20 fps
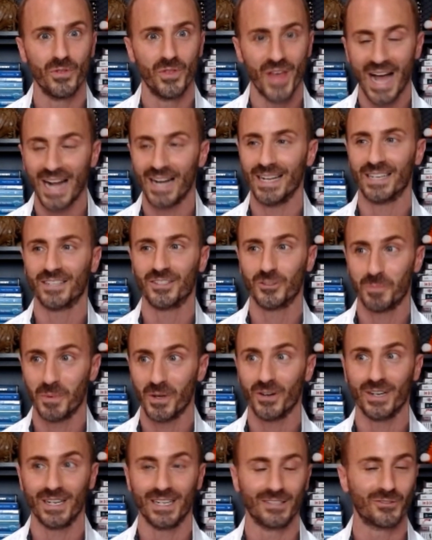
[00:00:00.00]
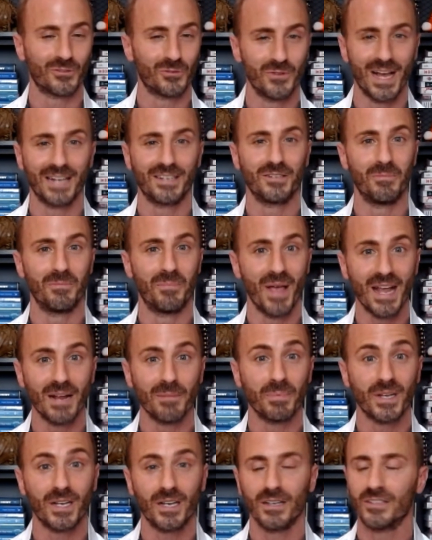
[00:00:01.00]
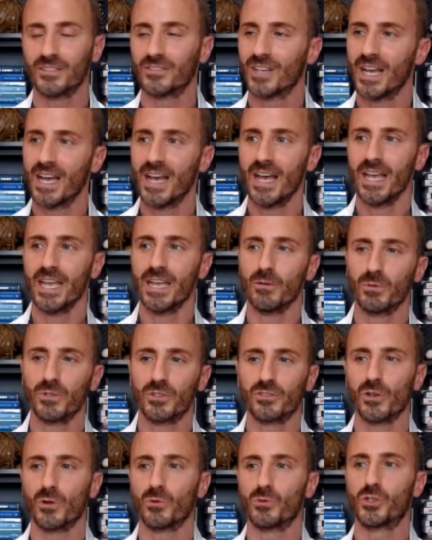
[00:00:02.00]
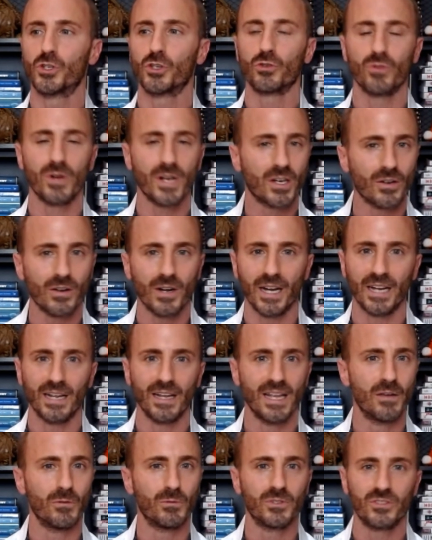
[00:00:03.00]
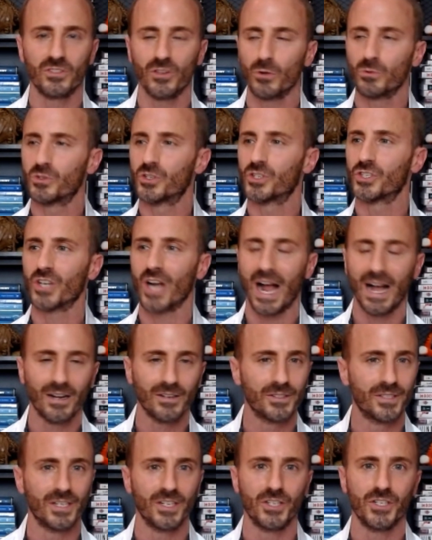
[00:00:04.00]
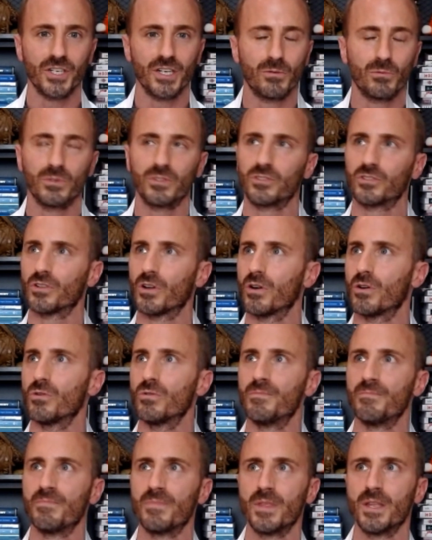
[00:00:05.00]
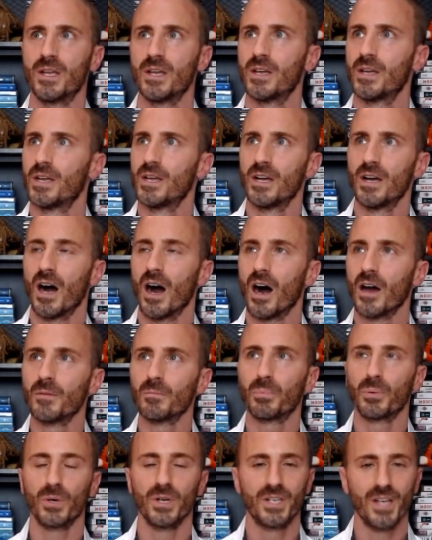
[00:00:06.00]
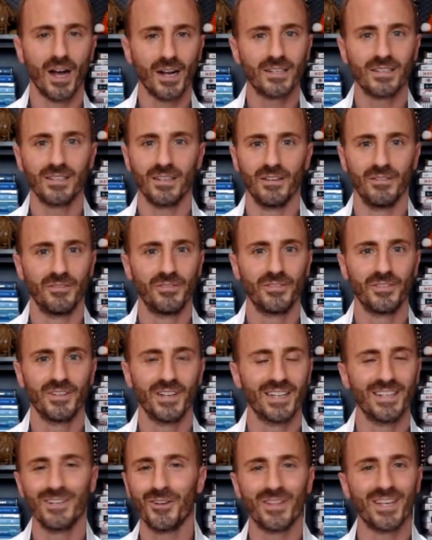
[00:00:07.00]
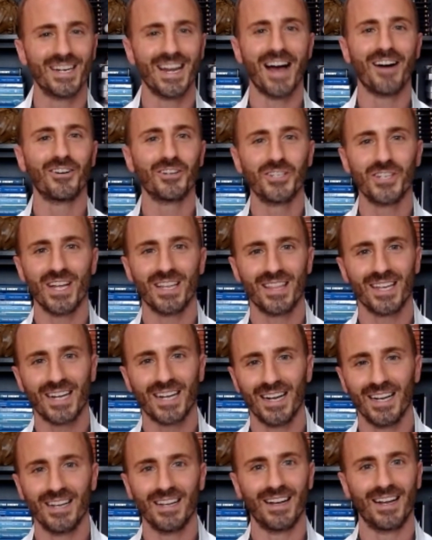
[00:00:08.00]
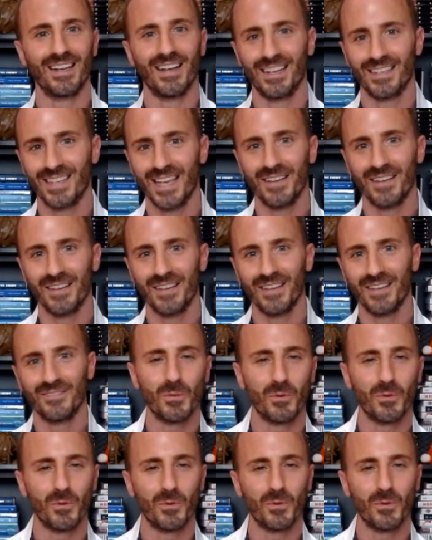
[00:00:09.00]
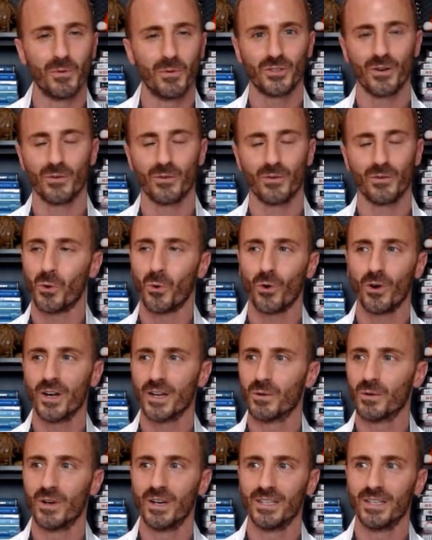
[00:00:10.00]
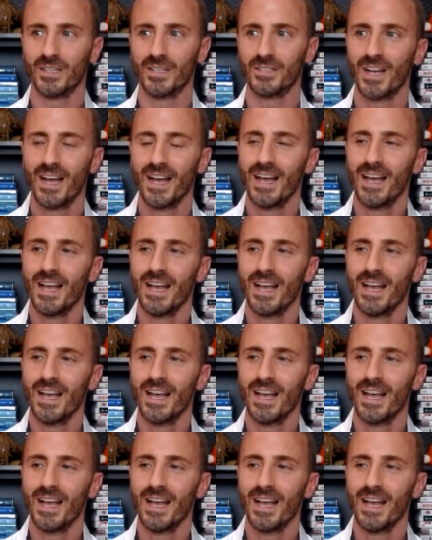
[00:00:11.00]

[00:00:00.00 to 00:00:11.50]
that experience, through that debate, because it was so triggering. It was so childish. It was so unproductive. And, the analogy I think I gave to you before we started recording was,